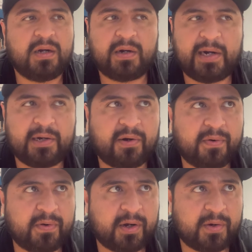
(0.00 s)
All right,
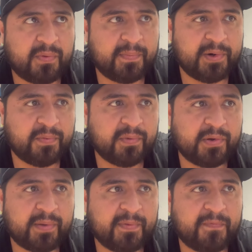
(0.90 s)
Roman numeral
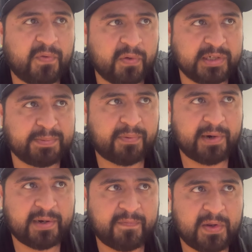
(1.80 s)
number 4 is
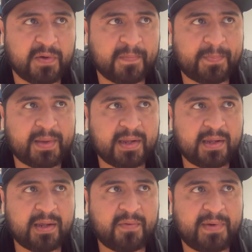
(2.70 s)
point of view.
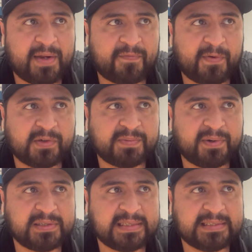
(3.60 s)
We have first
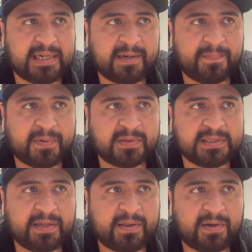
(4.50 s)
person, second
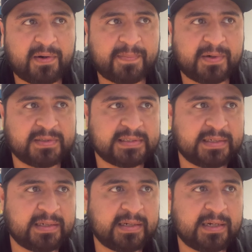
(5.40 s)
person, third
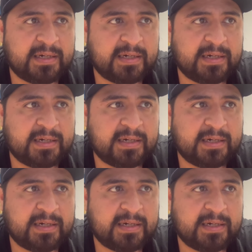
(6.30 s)
person,